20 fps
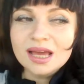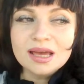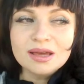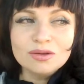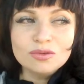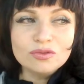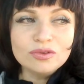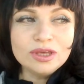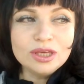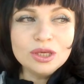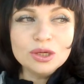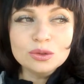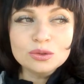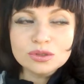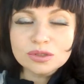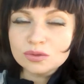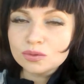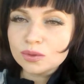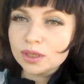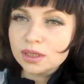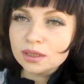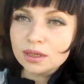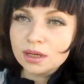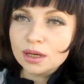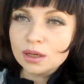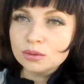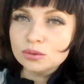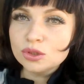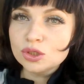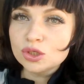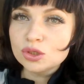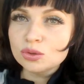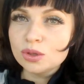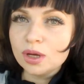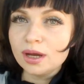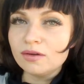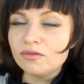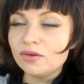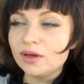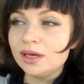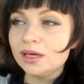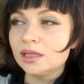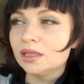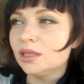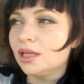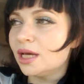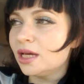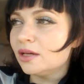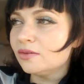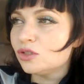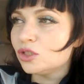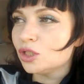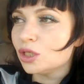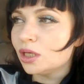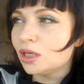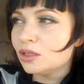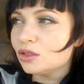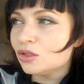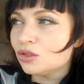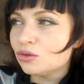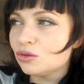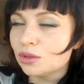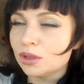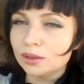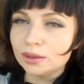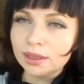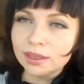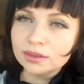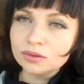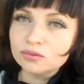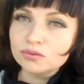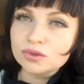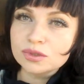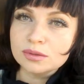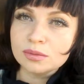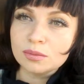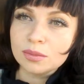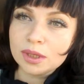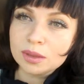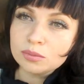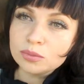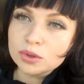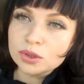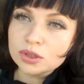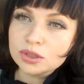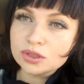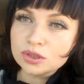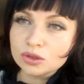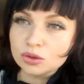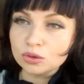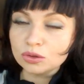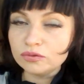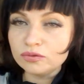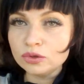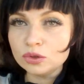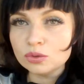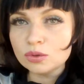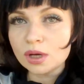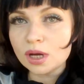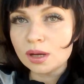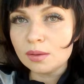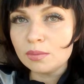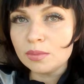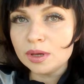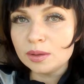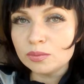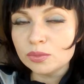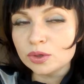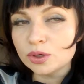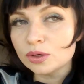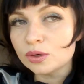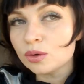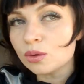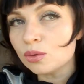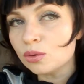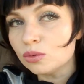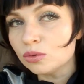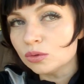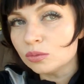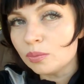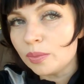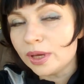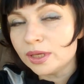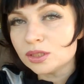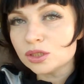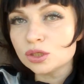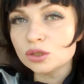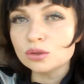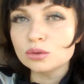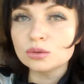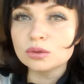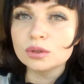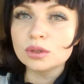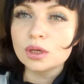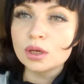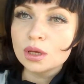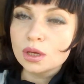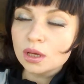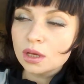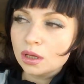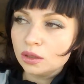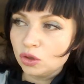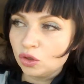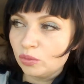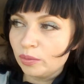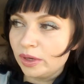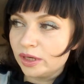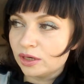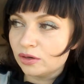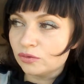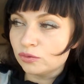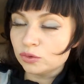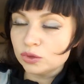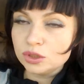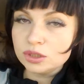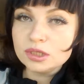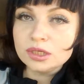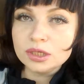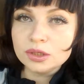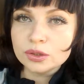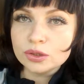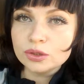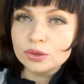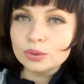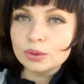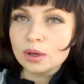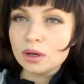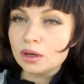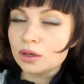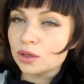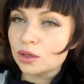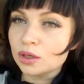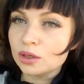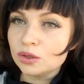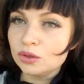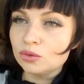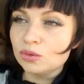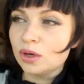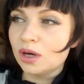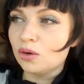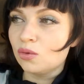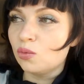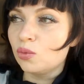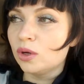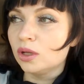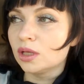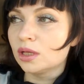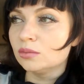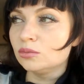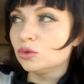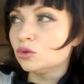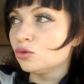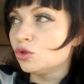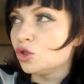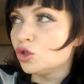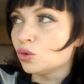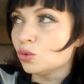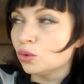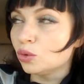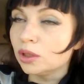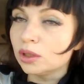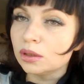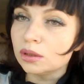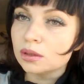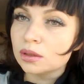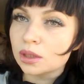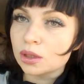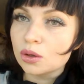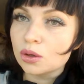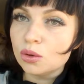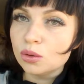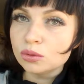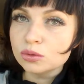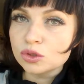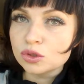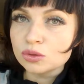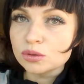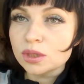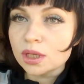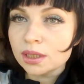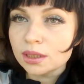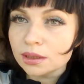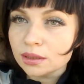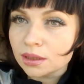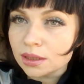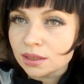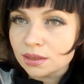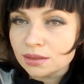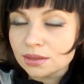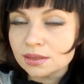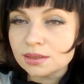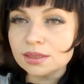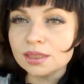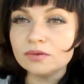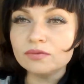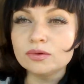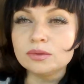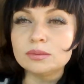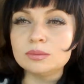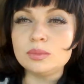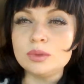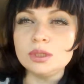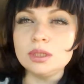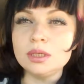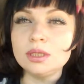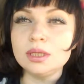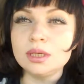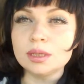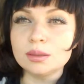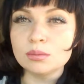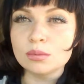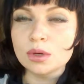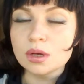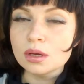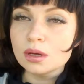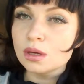we use right now to have a live chat to connect with the members. So if you are a member on Patreon, no matter what tier you are, you are welcome to join the call tonight at 7 p.m.